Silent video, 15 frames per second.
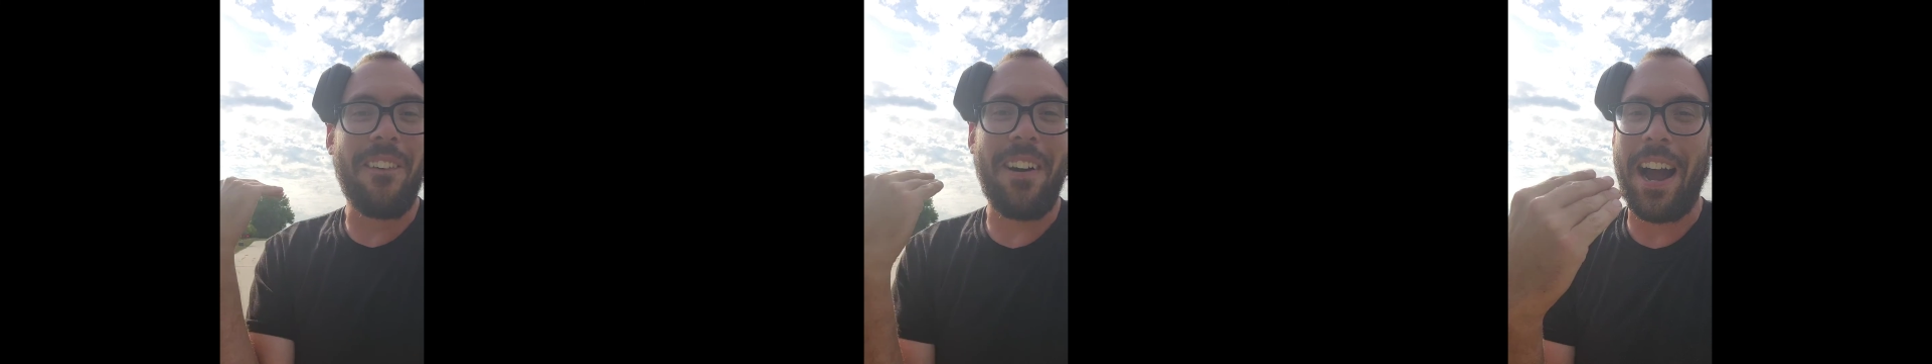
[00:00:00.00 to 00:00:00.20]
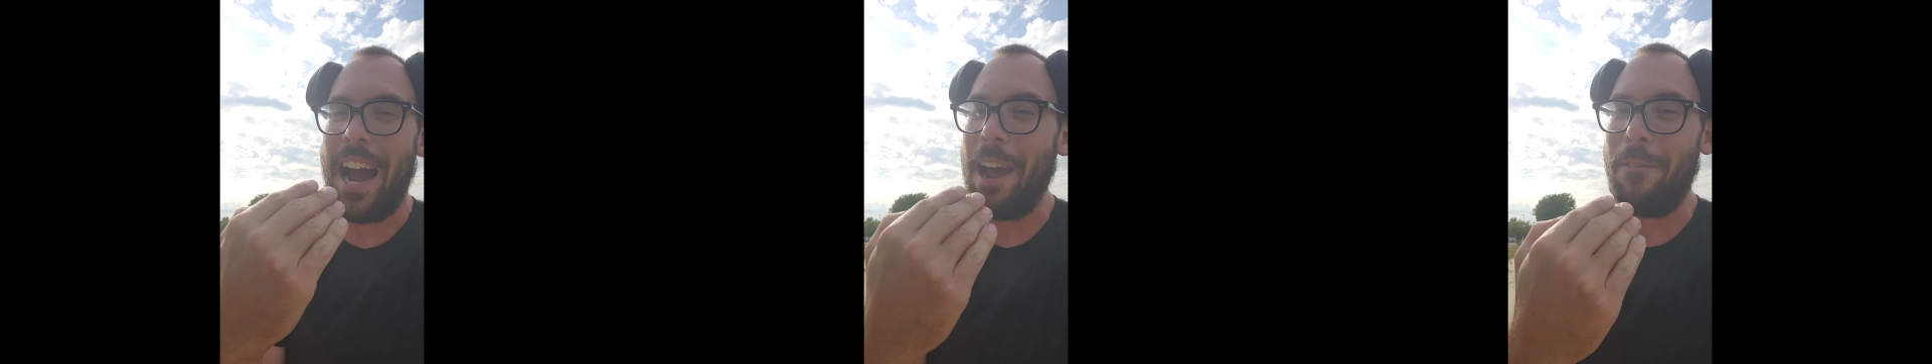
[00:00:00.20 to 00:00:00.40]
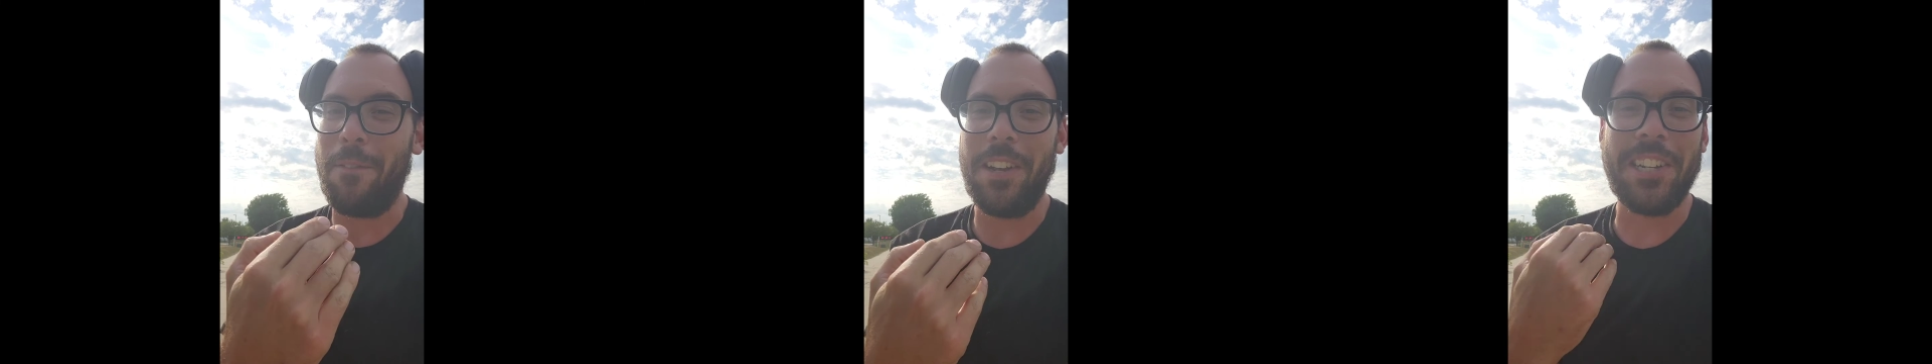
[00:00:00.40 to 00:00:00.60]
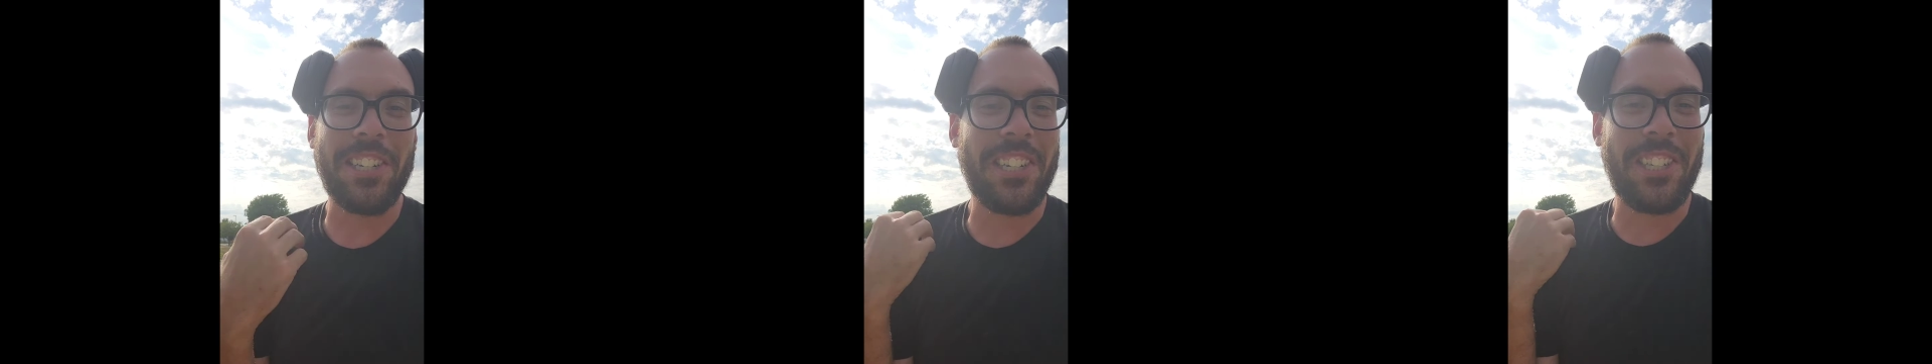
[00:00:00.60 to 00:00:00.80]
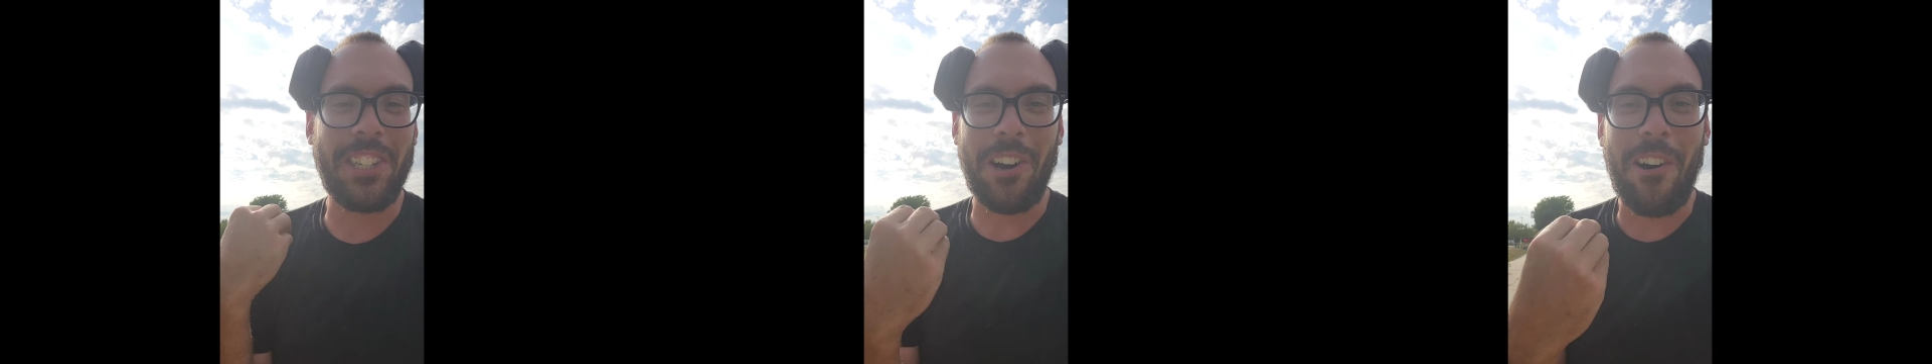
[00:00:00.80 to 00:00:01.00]
I feel
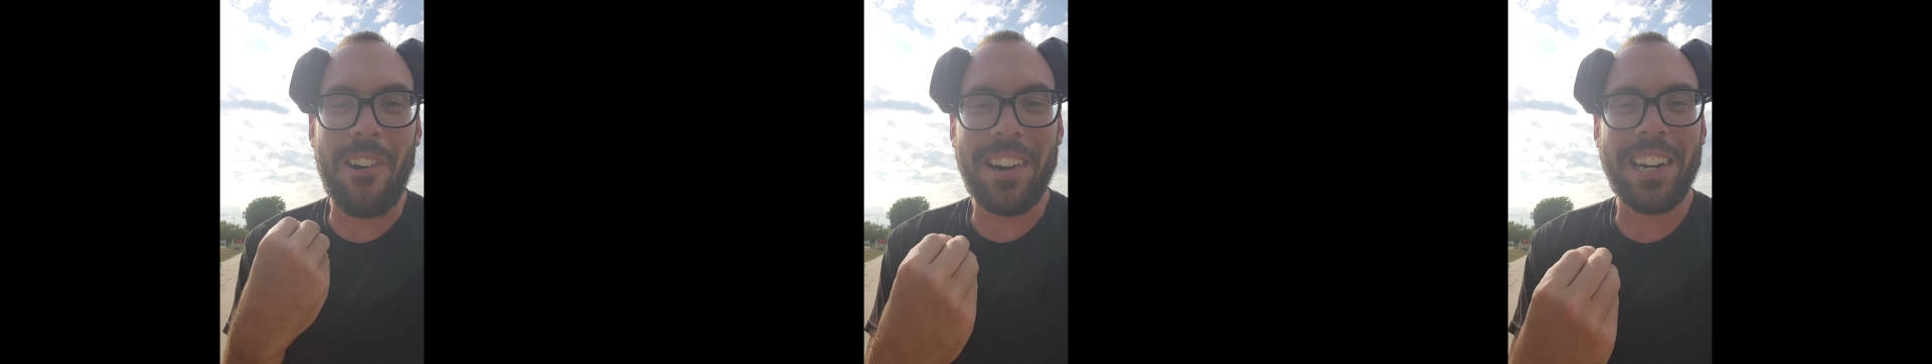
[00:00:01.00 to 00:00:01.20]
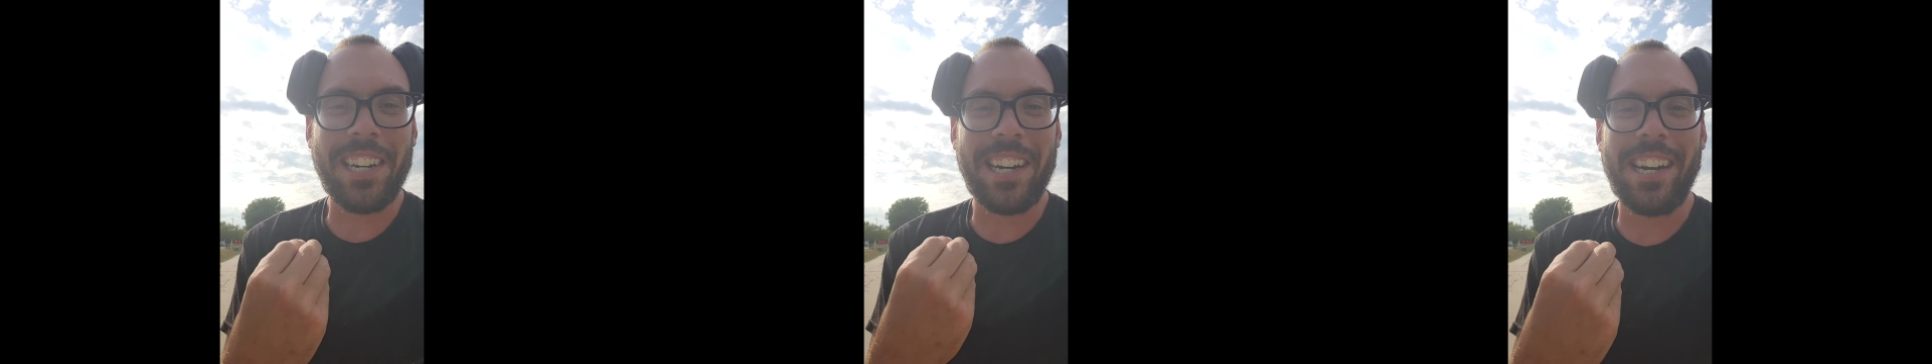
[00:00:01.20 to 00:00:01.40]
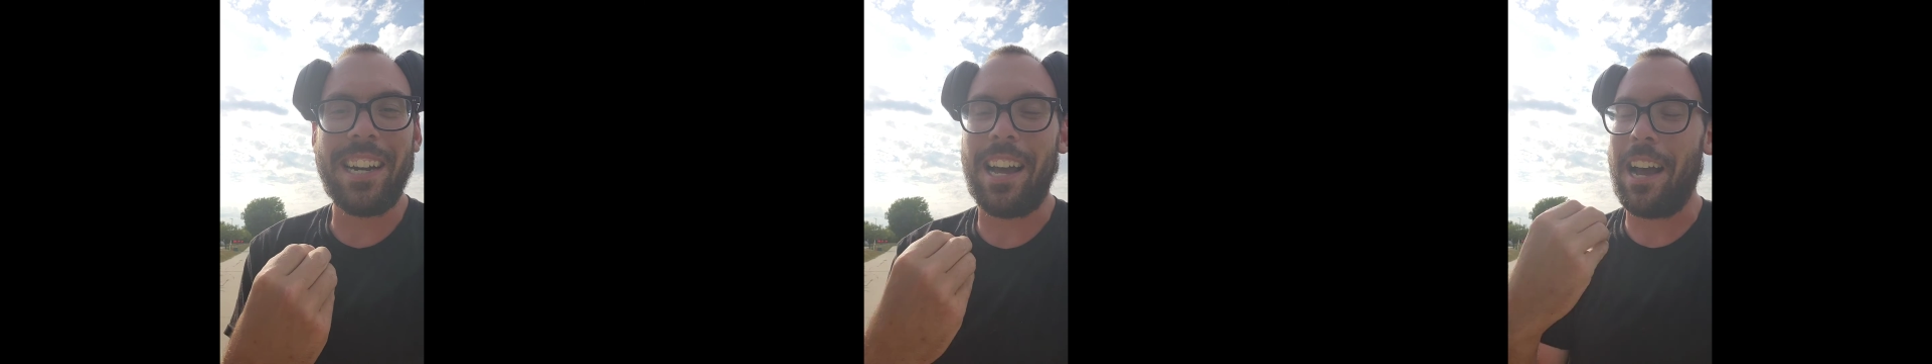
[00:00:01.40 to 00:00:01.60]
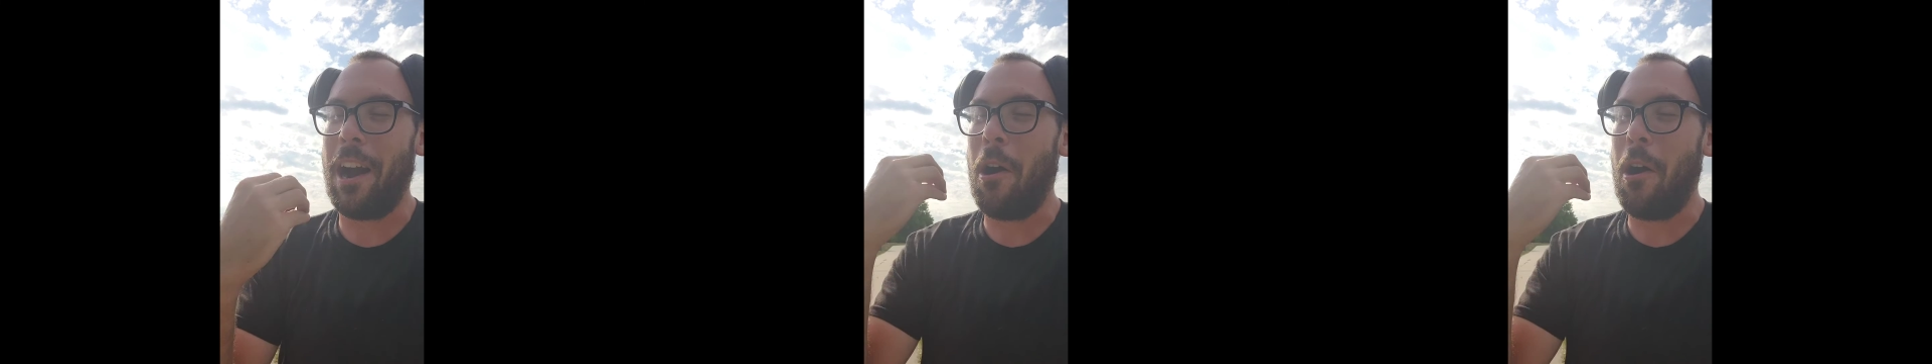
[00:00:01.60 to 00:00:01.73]
so good.